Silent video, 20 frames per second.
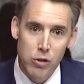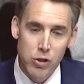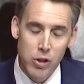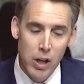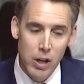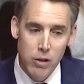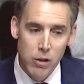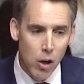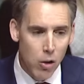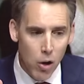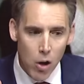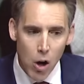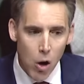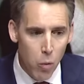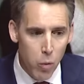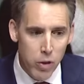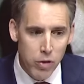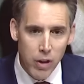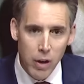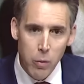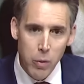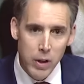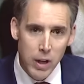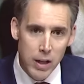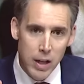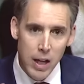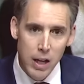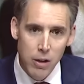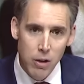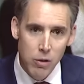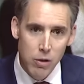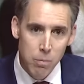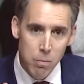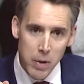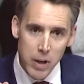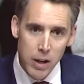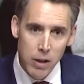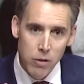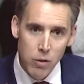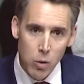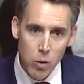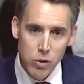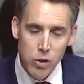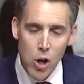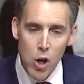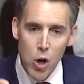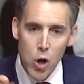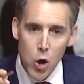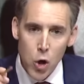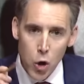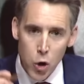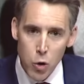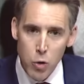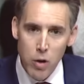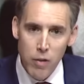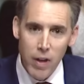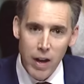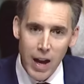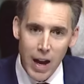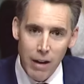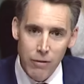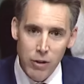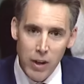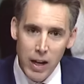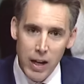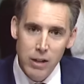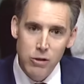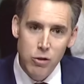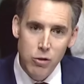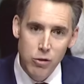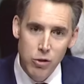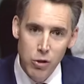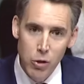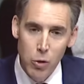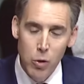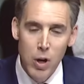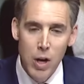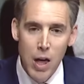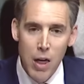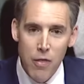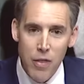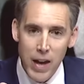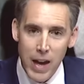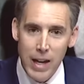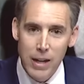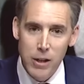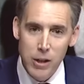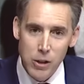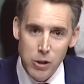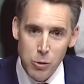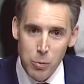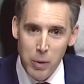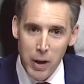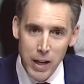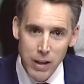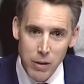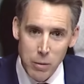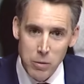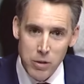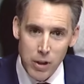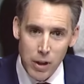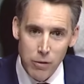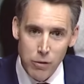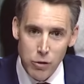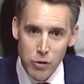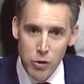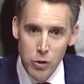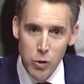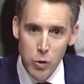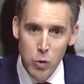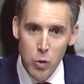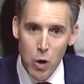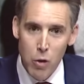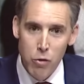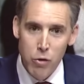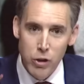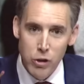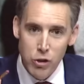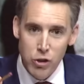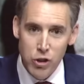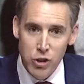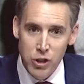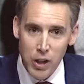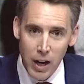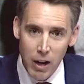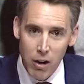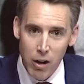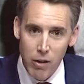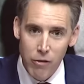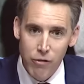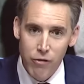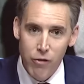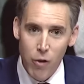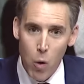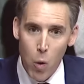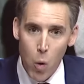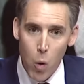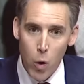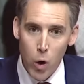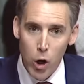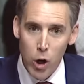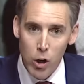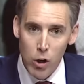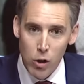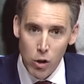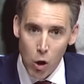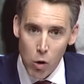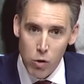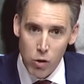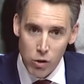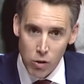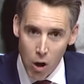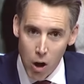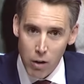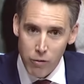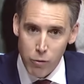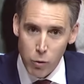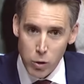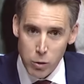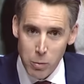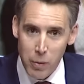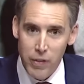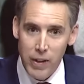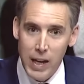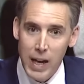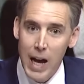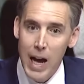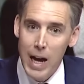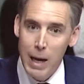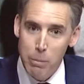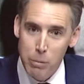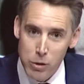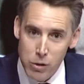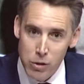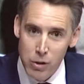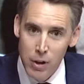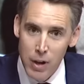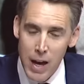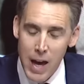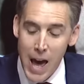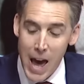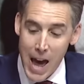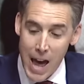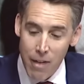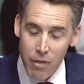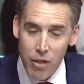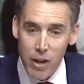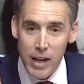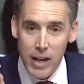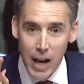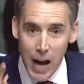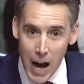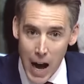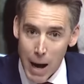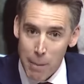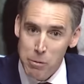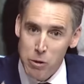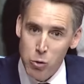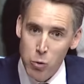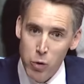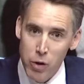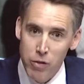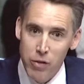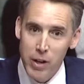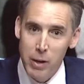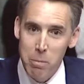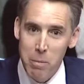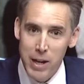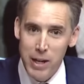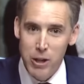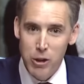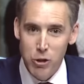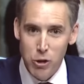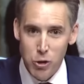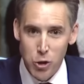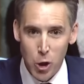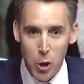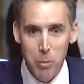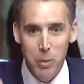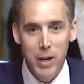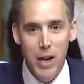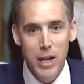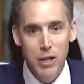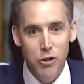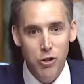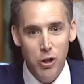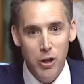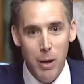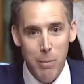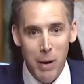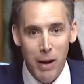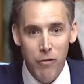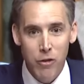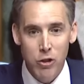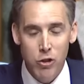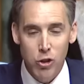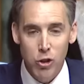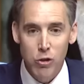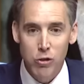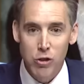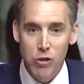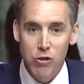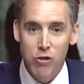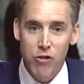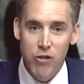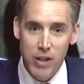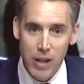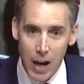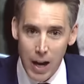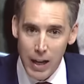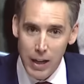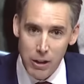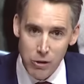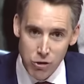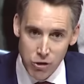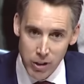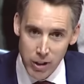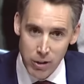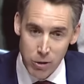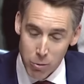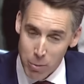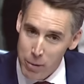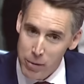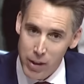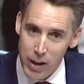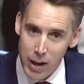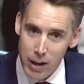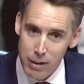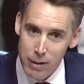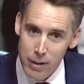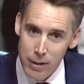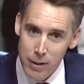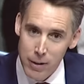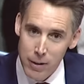said, no, we think we need to meet indoors, who did they have to answer to? They had to explain themselves to the sheriff or local law enforcement, the cops. And the cops would then make a determination about the church's theology. Do you remember that?